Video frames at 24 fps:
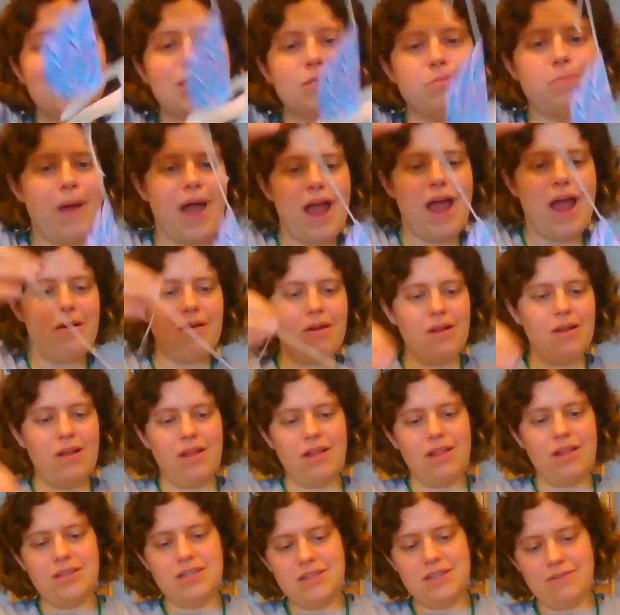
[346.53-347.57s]
the
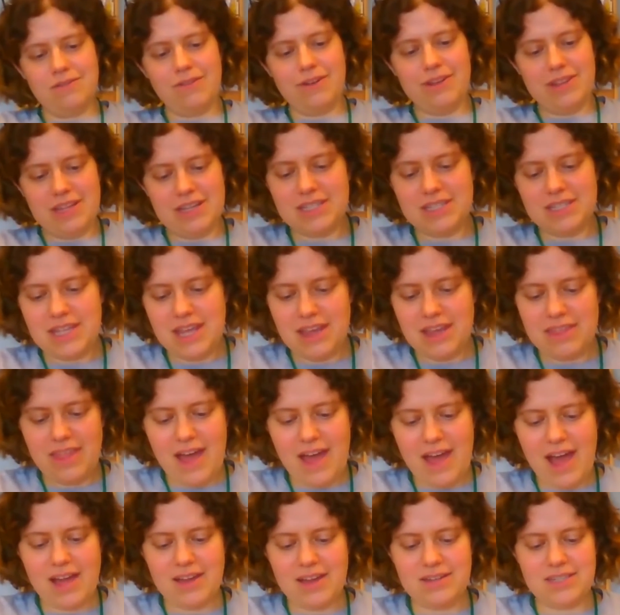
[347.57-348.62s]
spiral and different things like
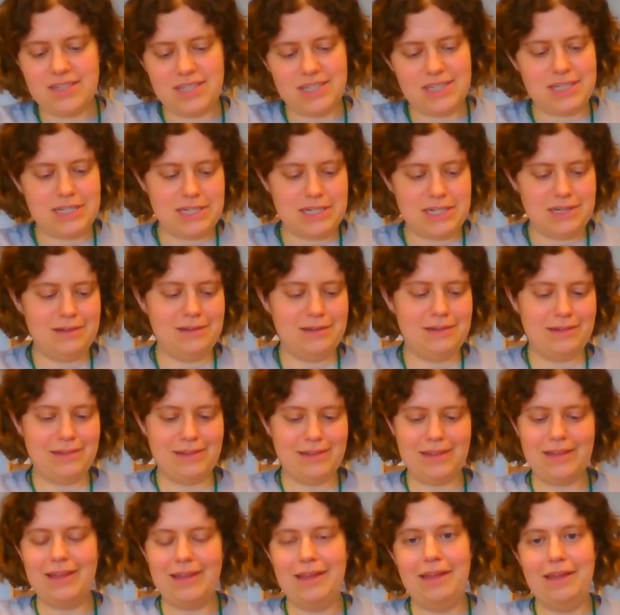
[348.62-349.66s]
that.
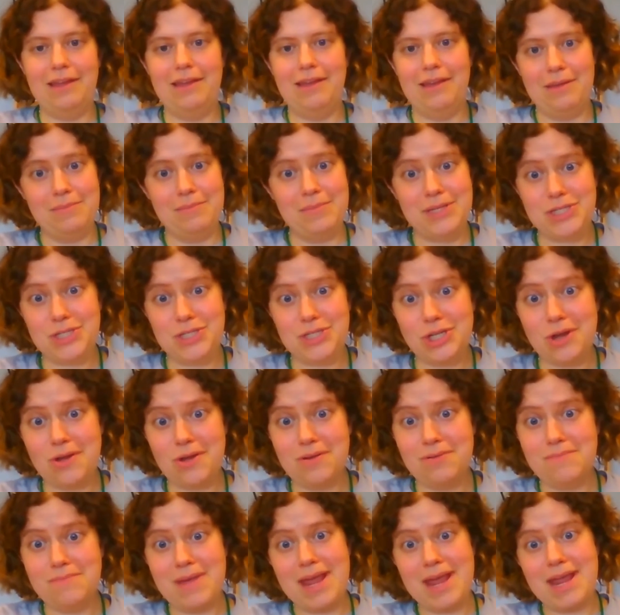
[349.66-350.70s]
Miss
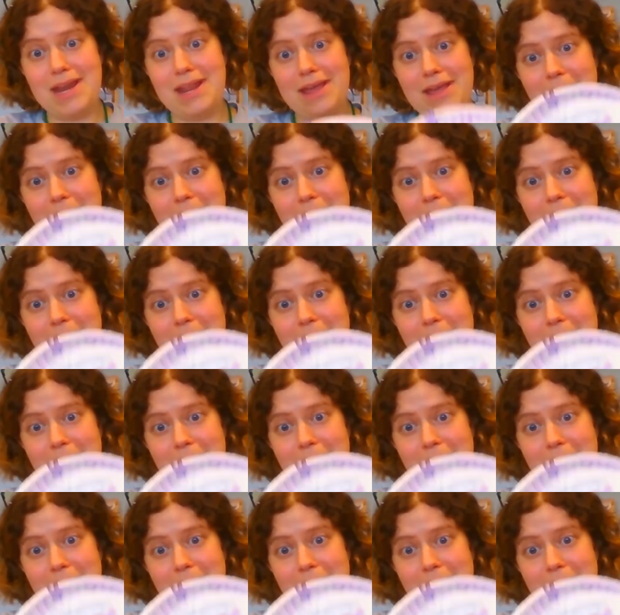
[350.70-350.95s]
Joan made